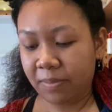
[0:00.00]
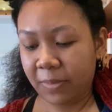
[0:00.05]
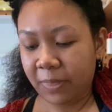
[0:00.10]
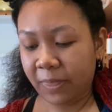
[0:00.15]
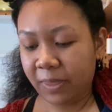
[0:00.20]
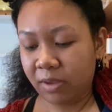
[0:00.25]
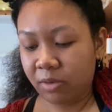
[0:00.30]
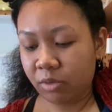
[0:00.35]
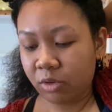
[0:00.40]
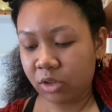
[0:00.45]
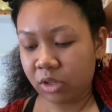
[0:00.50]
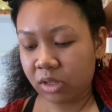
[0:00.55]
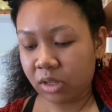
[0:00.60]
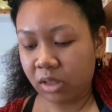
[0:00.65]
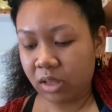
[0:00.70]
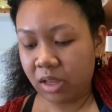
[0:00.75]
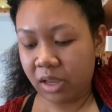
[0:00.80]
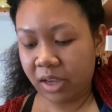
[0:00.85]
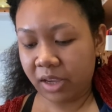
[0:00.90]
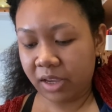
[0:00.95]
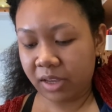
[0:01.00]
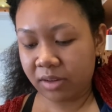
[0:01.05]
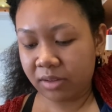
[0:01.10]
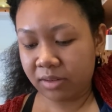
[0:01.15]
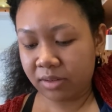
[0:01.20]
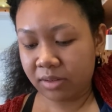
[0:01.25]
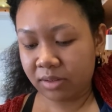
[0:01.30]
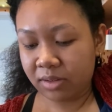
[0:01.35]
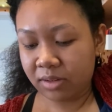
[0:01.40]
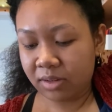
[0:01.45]
it was a lot,
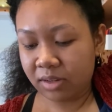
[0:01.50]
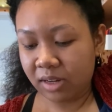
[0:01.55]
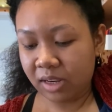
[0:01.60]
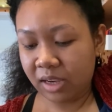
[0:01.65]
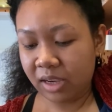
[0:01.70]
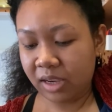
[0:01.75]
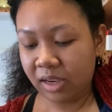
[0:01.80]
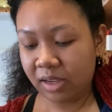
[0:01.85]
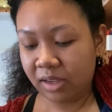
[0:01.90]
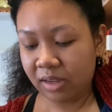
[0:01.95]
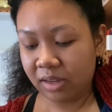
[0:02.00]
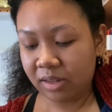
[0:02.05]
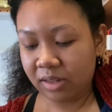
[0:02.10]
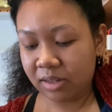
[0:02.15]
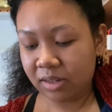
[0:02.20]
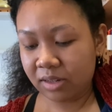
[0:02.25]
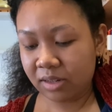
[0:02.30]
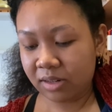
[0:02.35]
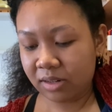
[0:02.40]
and